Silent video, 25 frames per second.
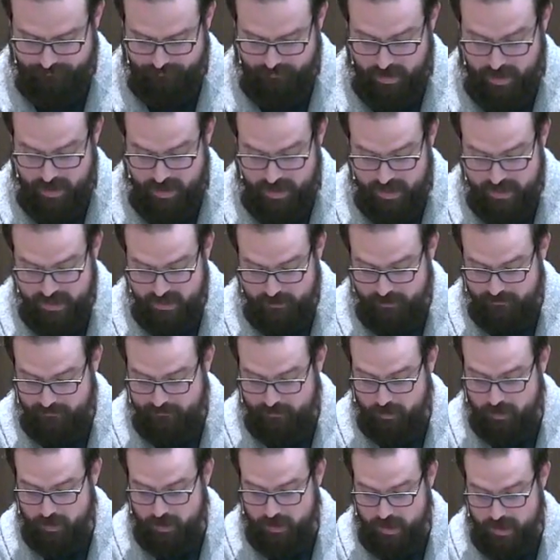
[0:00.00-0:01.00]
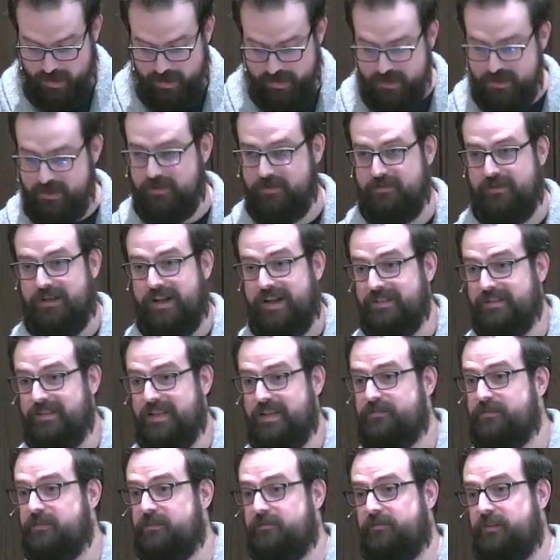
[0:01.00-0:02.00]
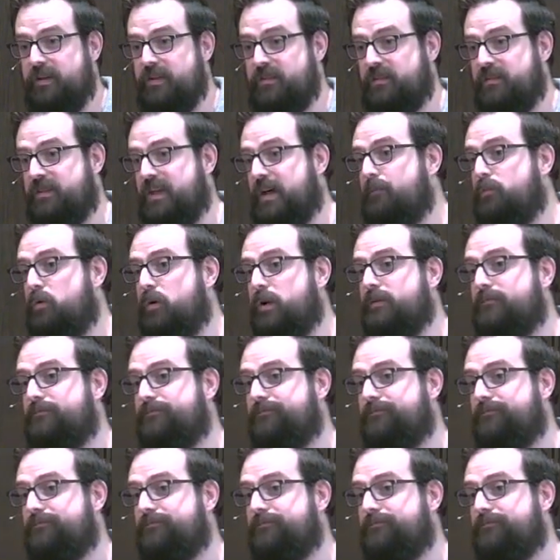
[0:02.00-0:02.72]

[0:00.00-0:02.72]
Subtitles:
And to be fully honest, I left the faith at that point.